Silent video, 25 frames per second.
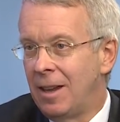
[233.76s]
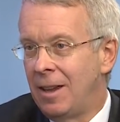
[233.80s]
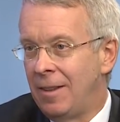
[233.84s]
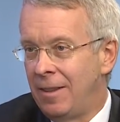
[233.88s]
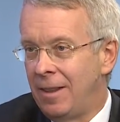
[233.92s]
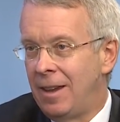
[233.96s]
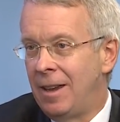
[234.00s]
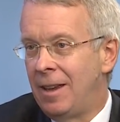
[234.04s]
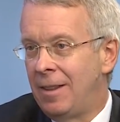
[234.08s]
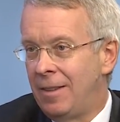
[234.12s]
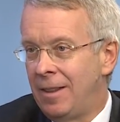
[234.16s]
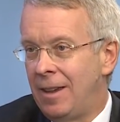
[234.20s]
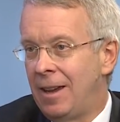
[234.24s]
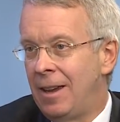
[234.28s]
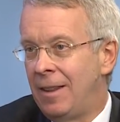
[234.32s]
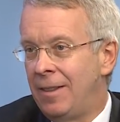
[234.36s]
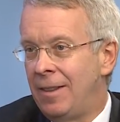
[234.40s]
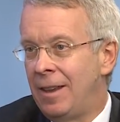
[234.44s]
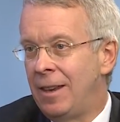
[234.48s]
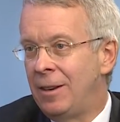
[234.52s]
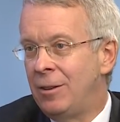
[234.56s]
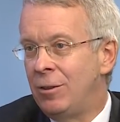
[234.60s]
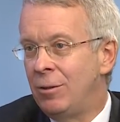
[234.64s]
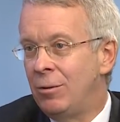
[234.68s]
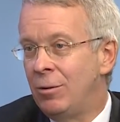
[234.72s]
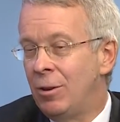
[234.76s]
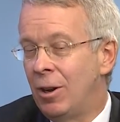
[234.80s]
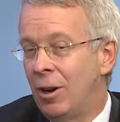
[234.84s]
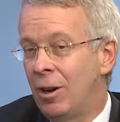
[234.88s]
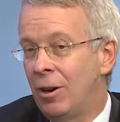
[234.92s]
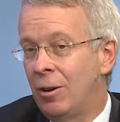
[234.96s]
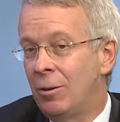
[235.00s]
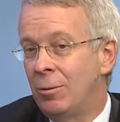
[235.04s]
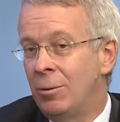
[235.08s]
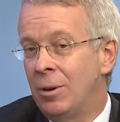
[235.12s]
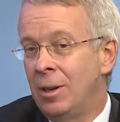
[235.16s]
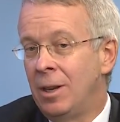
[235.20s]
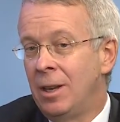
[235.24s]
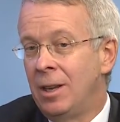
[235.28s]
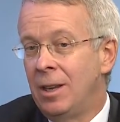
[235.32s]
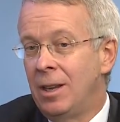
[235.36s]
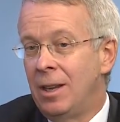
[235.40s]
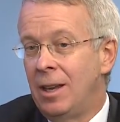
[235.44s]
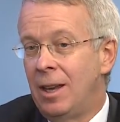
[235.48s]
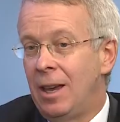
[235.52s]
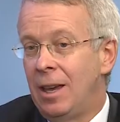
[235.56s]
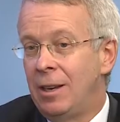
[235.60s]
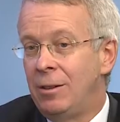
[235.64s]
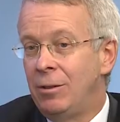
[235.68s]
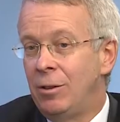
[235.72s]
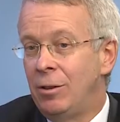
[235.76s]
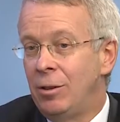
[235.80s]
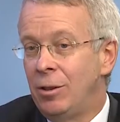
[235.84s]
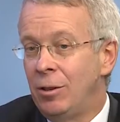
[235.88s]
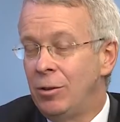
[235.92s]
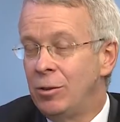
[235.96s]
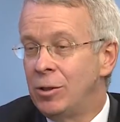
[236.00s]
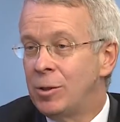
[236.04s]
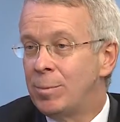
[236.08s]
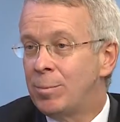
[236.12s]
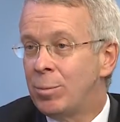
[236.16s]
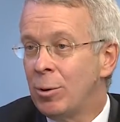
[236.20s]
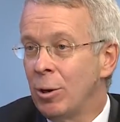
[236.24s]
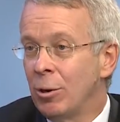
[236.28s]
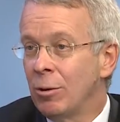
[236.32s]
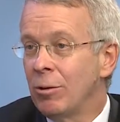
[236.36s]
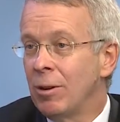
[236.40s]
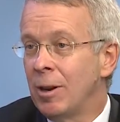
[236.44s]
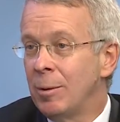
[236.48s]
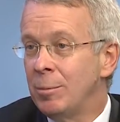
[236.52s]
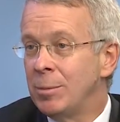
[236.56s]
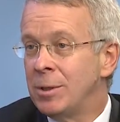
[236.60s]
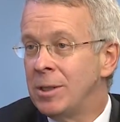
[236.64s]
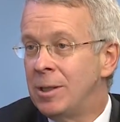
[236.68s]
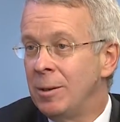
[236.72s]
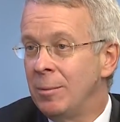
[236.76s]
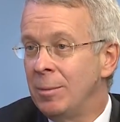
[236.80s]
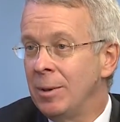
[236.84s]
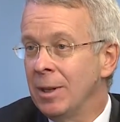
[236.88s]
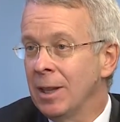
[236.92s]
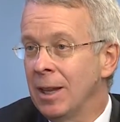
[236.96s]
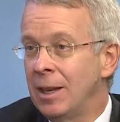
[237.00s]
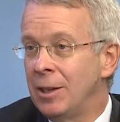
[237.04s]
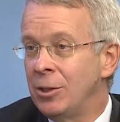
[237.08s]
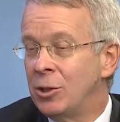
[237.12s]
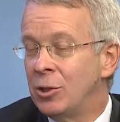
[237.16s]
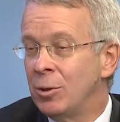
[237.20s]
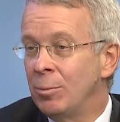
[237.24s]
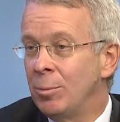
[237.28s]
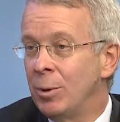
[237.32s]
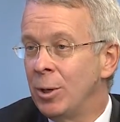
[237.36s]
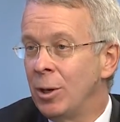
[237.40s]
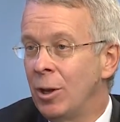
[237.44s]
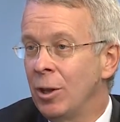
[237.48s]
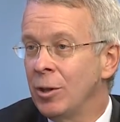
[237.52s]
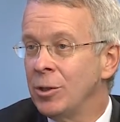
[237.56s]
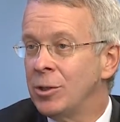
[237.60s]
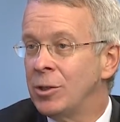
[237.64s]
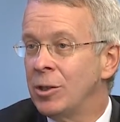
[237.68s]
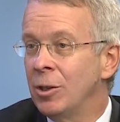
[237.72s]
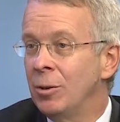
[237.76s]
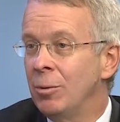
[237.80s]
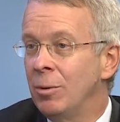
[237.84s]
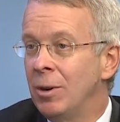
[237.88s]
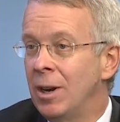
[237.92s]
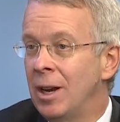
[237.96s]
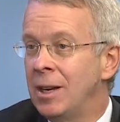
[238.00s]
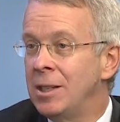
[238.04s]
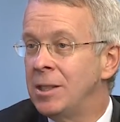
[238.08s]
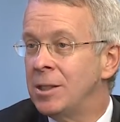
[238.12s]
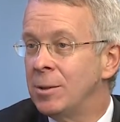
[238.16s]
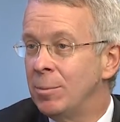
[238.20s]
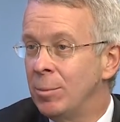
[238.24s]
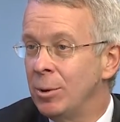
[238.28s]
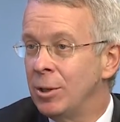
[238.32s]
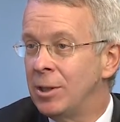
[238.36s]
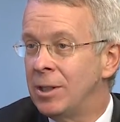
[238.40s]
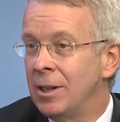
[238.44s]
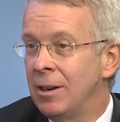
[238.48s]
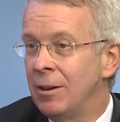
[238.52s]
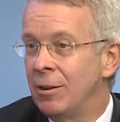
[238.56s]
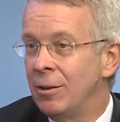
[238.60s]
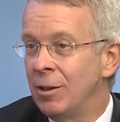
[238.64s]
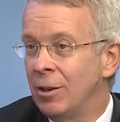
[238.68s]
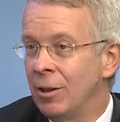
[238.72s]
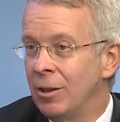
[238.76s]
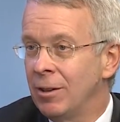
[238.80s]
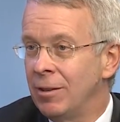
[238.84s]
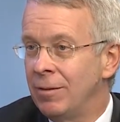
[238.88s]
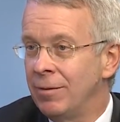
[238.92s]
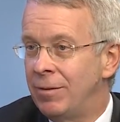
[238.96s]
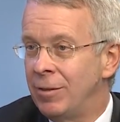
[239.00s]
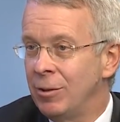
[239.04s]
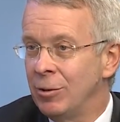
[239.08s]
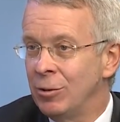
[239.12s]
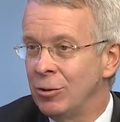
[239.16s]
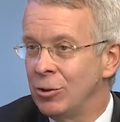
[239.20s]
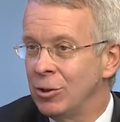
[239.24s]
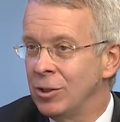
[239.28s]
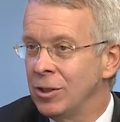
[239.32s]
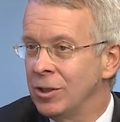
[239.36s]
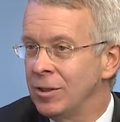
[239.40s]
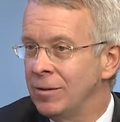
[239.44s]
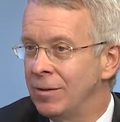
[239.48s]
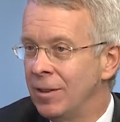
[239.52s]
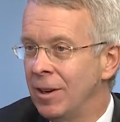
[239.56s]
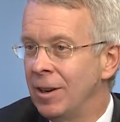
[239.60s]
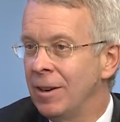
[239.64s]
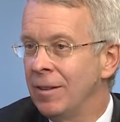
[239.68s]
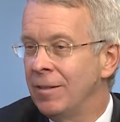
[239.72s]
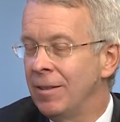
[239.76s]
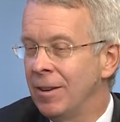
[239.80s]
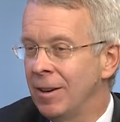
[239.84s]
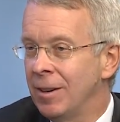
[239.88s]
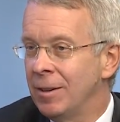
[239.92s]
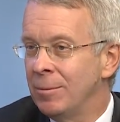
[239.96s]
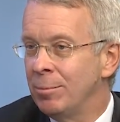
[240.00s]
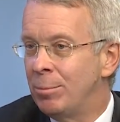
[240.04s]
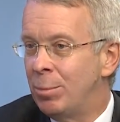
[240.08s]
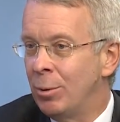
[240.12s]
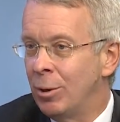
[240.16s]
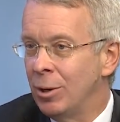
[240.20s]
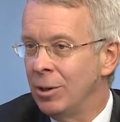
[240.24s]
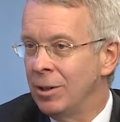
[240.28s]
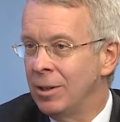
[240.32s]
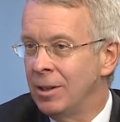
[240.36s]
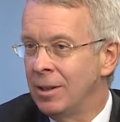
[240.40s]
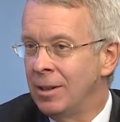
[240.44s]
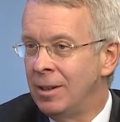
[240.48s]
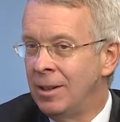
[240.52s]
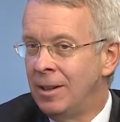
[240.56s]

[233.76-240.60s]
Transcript: And then you know, and you use program stimulation, but also isoproterenol infusions, very, very important.